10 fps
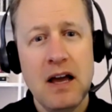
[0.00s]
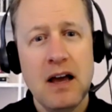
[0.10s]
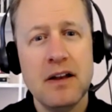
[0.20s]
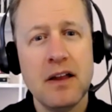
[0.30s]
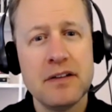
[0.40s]

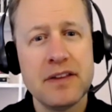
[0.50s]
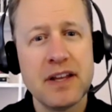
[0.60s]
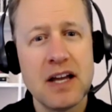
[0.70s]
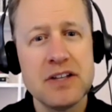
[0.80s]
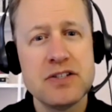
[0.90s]
Another thing
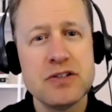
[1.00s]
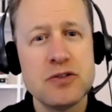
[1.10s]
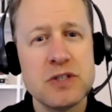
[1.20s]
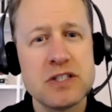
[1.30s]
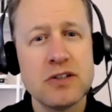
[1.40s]
I do
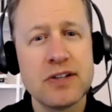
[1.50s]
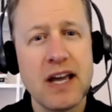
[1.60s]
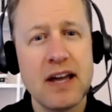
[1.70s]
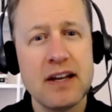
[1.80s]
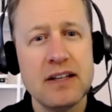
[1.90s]
is look
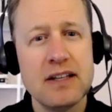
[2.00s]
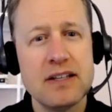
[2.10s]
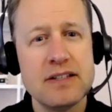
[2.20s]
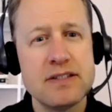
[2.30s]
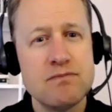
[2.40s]
at it
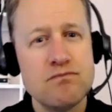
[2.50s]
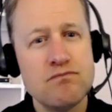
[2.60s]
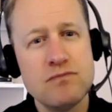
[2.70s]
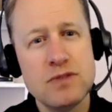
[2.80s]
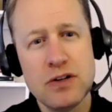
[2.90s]
as,
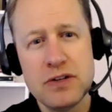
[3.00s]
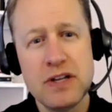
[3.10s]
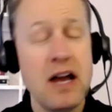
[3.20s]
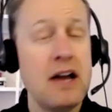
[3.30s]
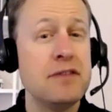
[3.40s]
you
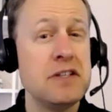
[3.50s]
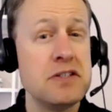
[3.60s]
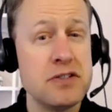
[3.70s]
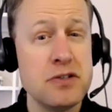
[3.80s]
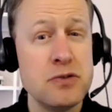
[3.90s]
have
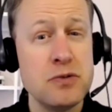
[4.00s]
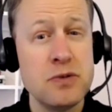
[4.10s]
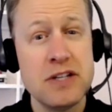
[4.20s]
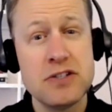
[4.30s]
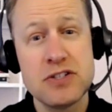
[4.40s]
these new,
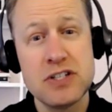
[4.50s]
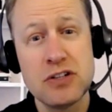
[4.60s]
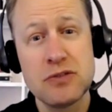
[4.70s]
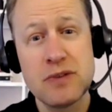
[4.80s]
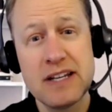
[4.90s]
interesting,
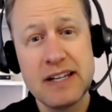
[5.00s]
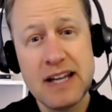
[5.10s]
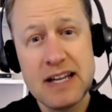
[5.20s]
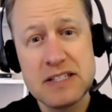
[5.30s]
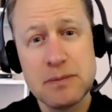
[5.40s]
great
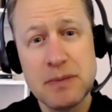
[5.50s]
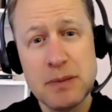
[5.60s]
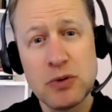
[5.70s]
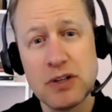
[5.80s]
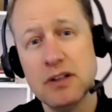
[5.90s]
guests that
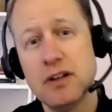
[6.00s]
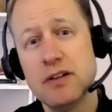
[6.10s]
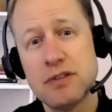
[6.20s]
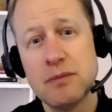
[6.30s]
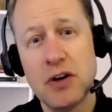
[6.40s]
people can learn
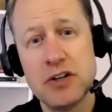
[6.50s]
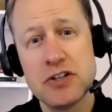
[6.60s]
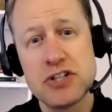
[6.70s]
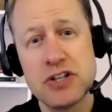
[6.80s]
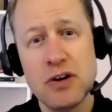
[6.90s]
from on your
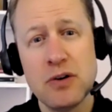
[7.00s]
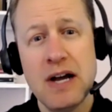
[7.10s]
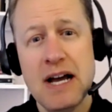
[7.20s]
show.